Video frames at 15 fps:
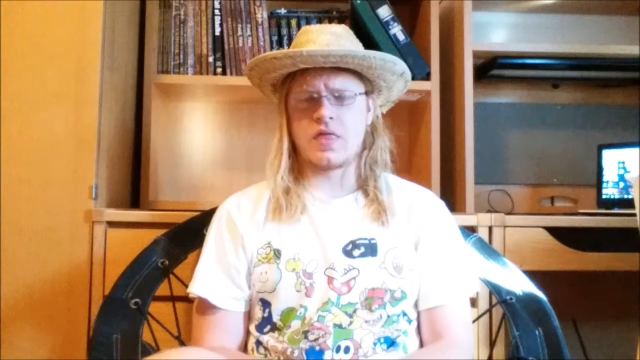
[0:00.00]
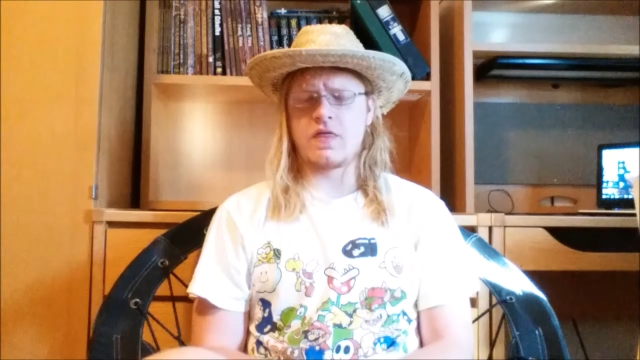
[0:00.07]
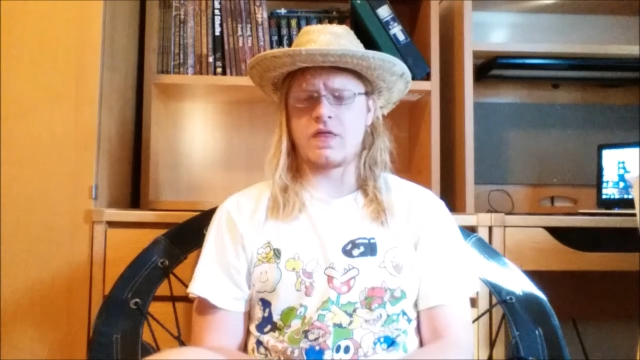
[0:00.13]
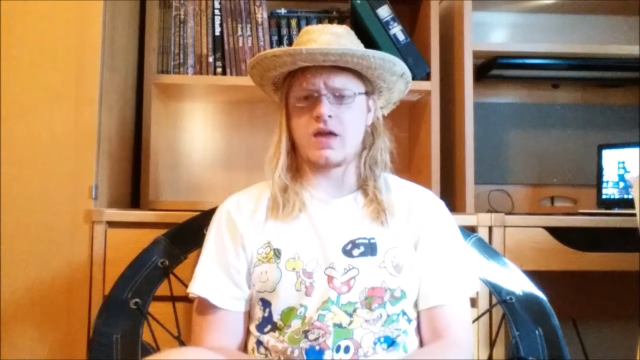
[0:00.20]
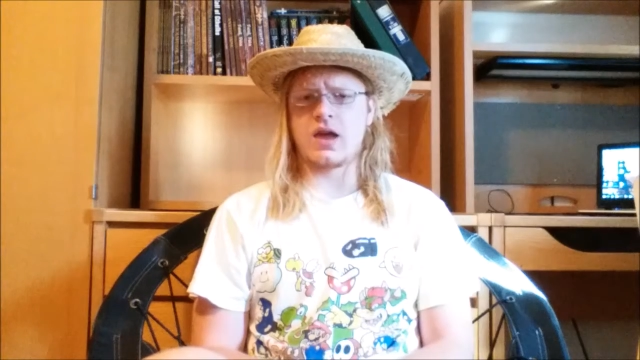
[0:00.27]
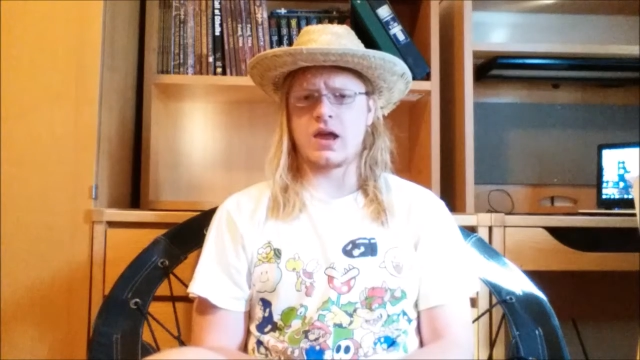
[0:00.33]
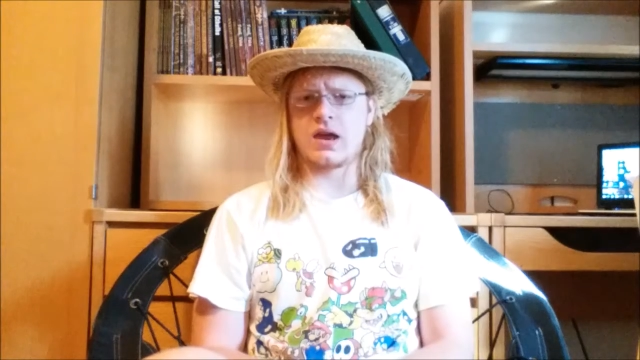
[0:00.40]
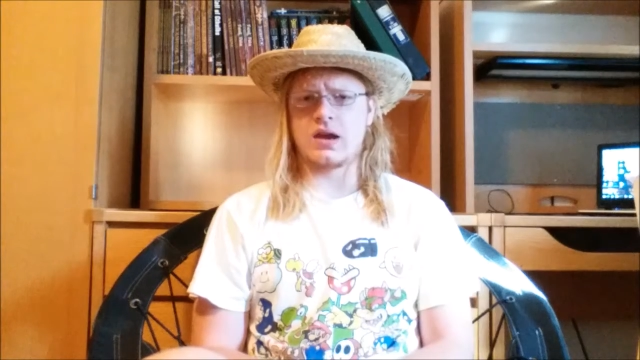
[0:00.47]

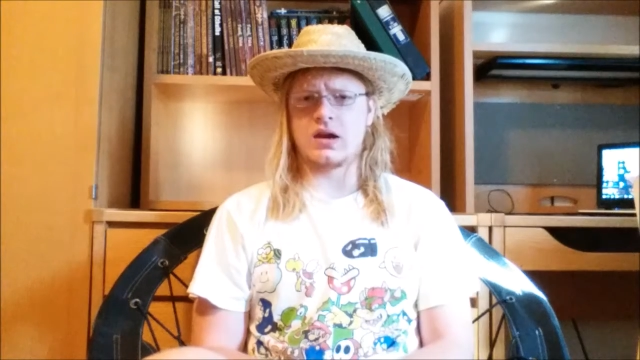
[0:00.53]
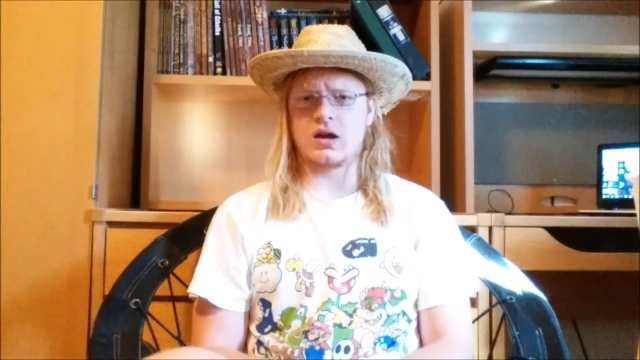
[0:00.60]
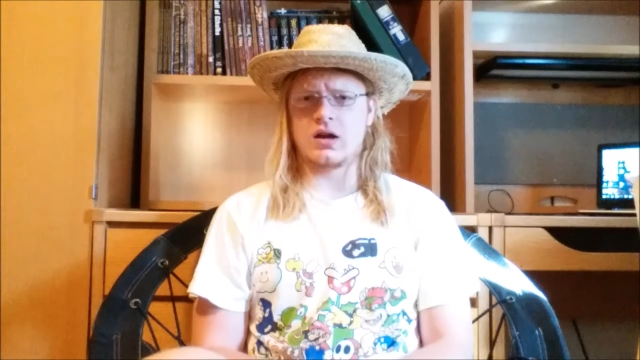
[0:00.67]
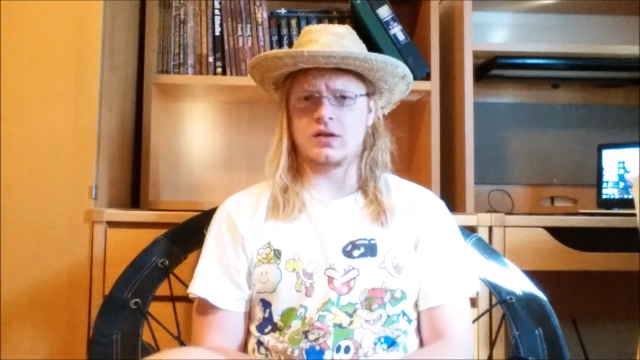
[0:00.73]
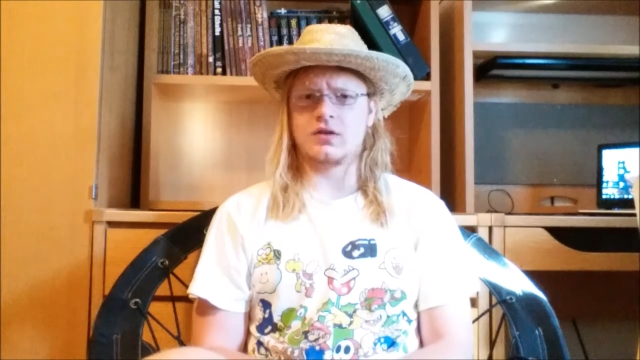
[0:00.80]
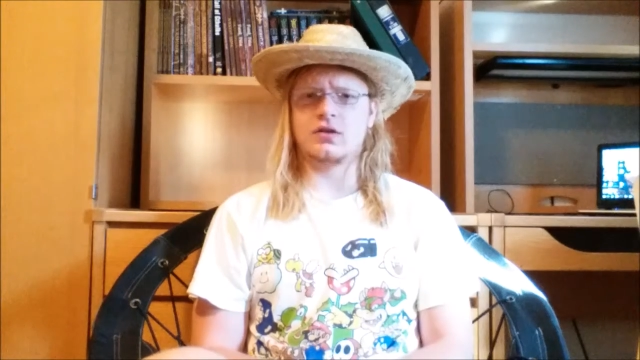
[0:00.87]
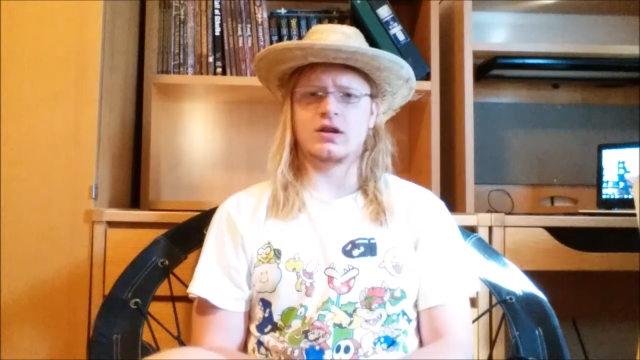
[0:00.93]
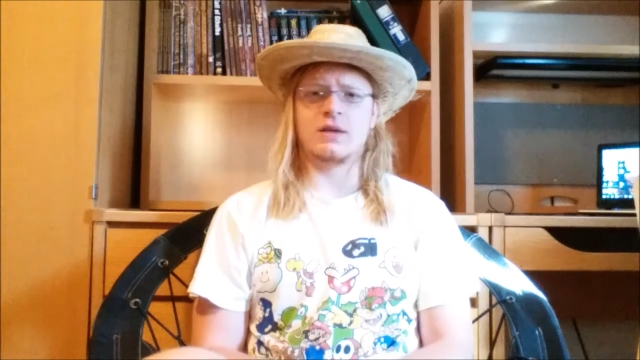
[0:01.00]
than
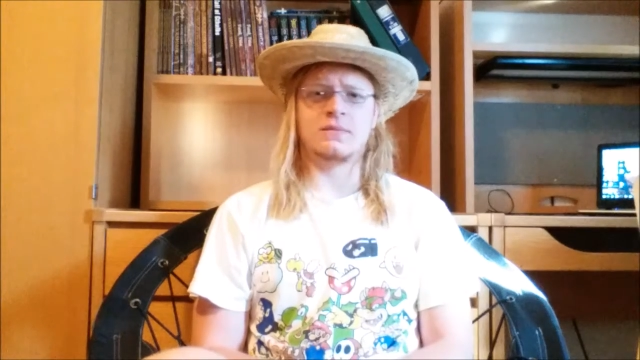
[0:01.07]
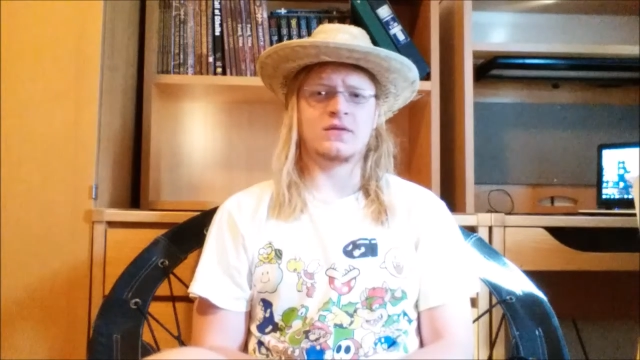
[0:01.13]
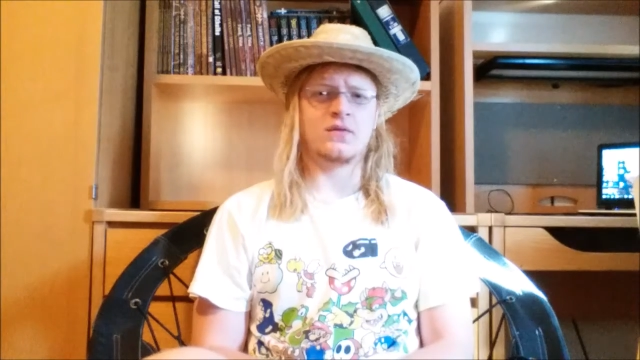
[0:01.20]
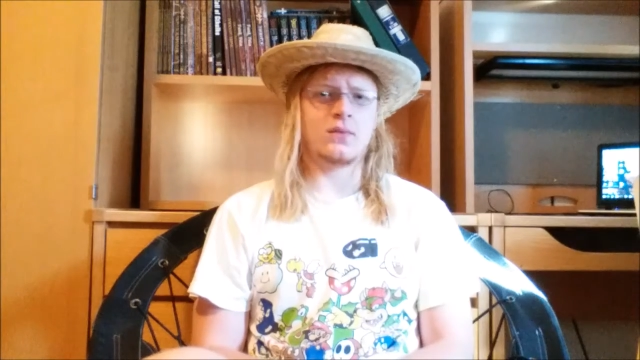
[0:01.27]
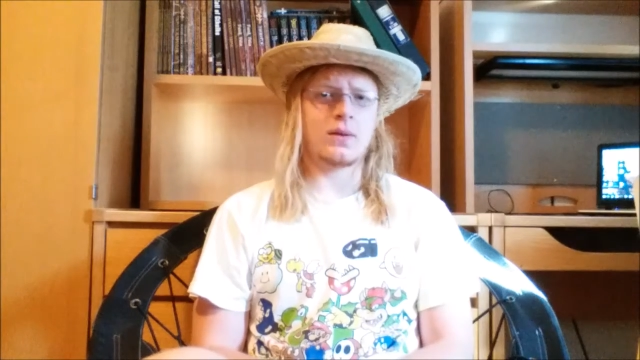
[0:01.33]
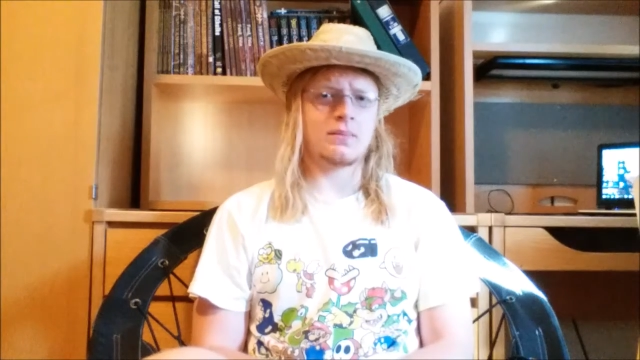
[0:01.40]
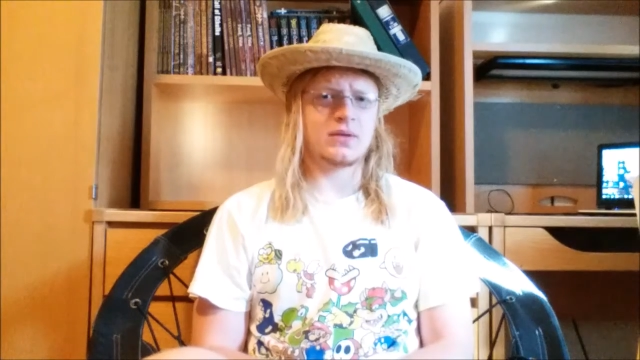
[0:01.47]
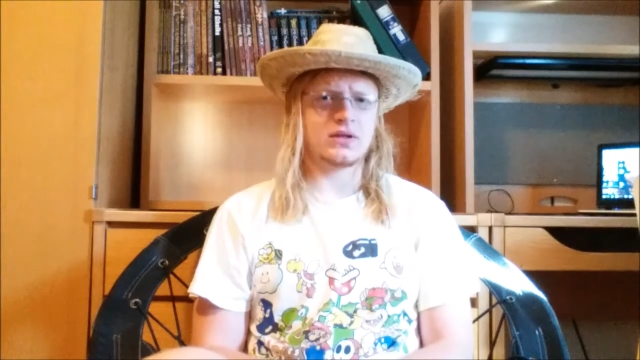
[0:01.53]
other types
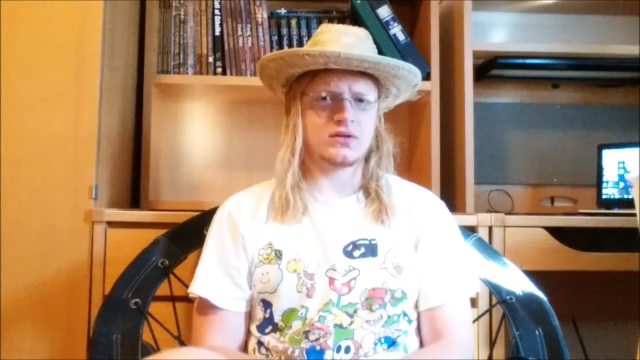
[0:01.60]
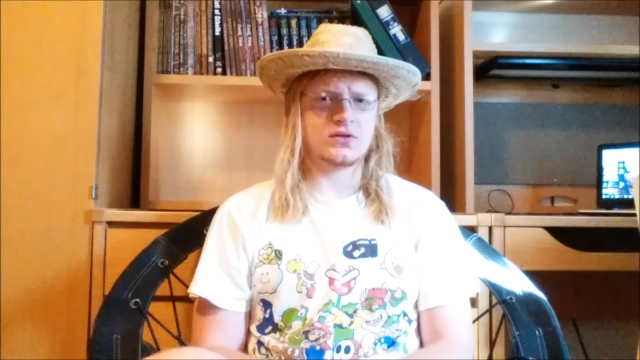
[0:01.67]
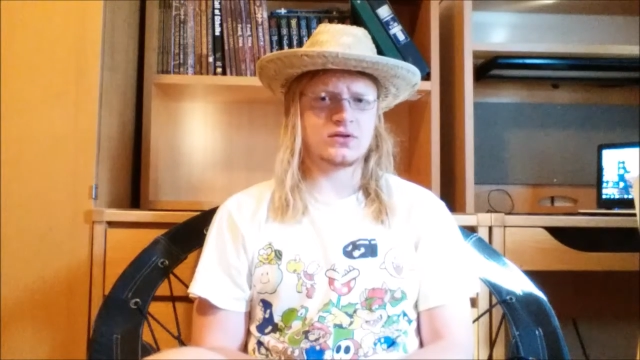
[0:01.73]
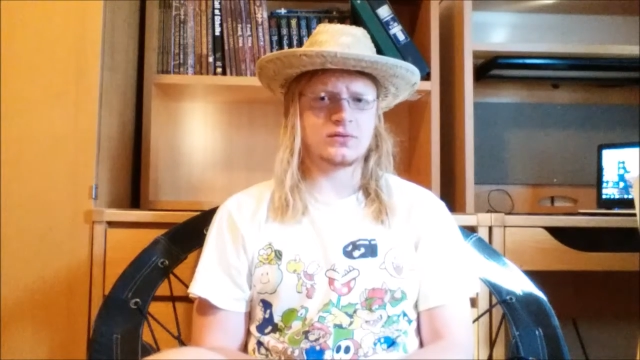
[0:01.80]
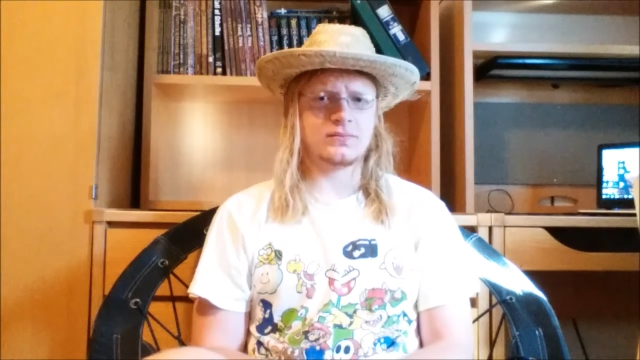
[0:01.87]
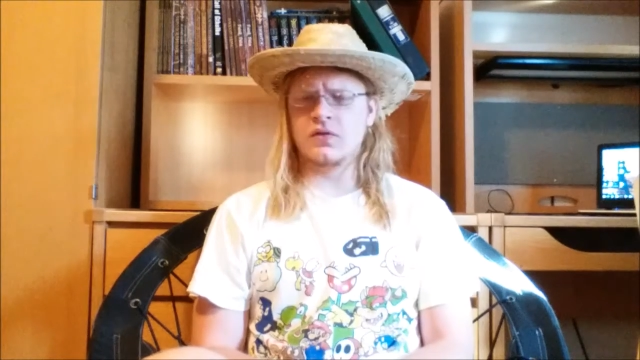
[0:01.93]
of weapons.